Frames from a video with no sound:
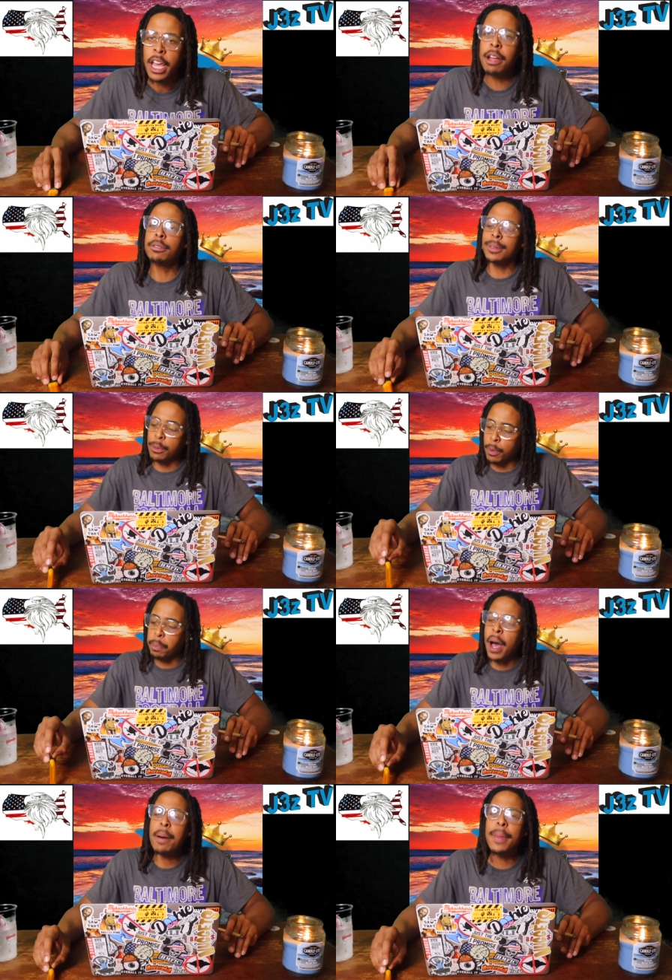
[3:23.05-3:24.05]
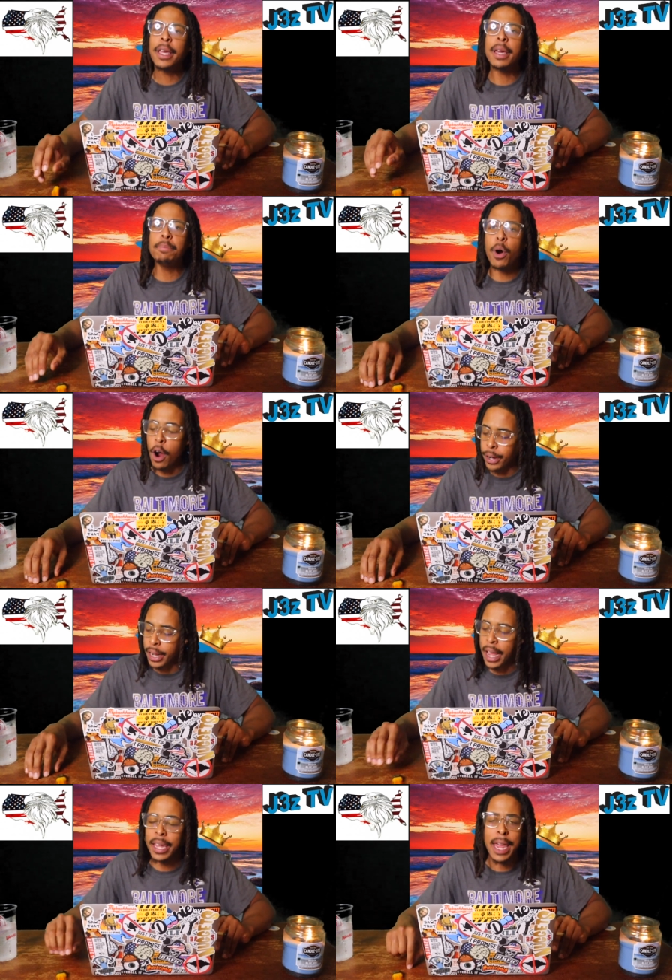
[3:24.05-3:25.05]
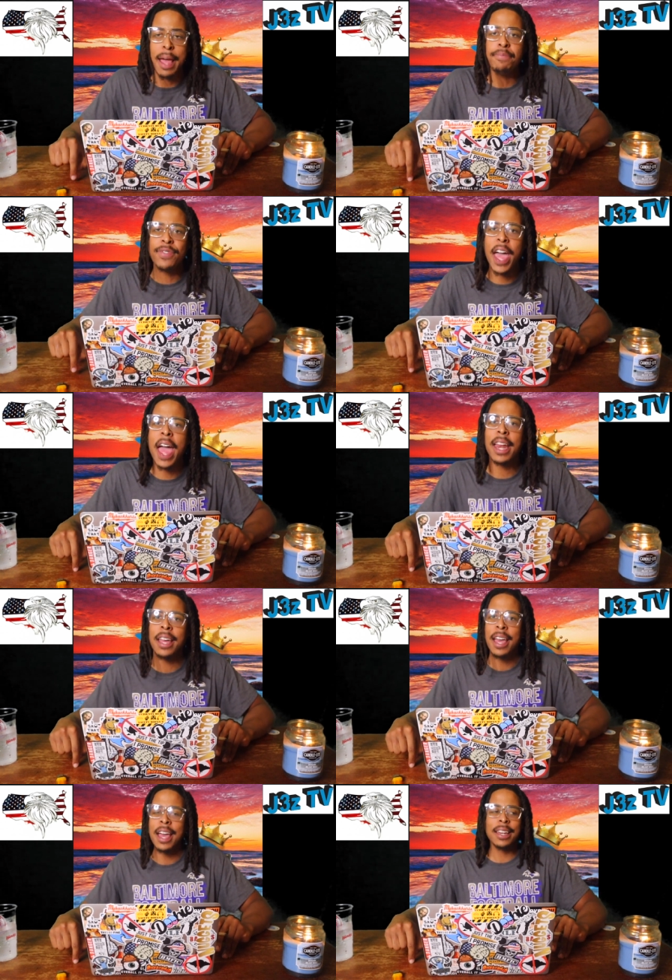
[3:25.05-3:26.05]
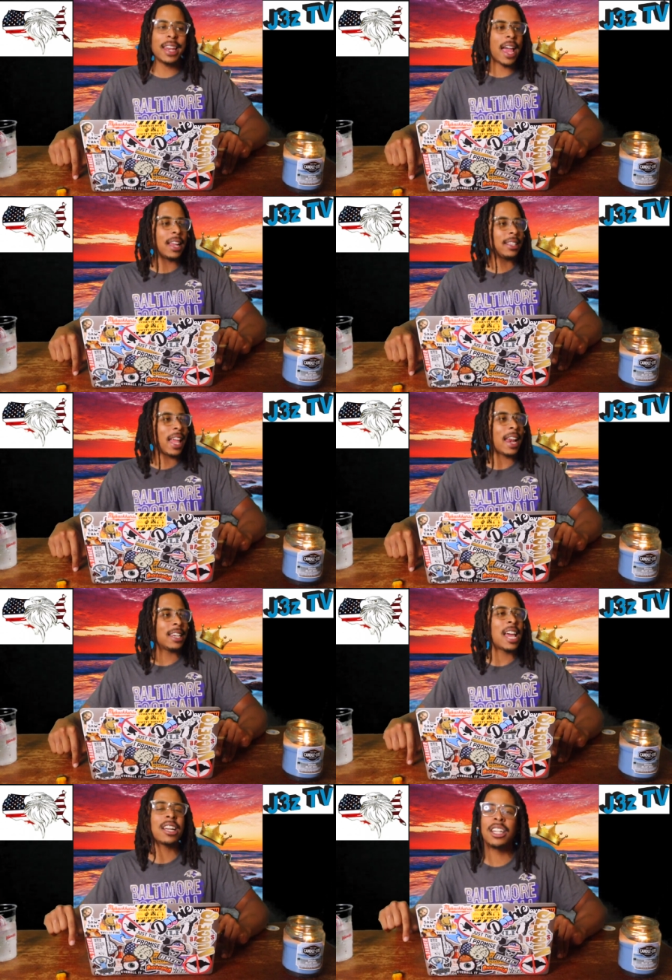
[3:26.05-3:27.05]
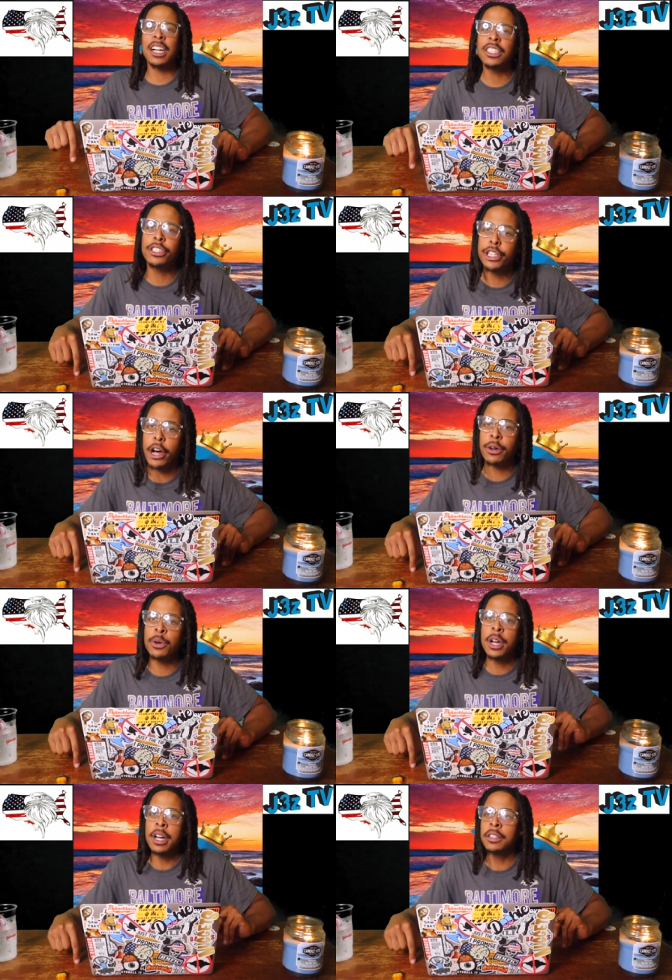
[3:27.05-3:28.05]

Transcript: It was the Republican Party that kept that that that that gun store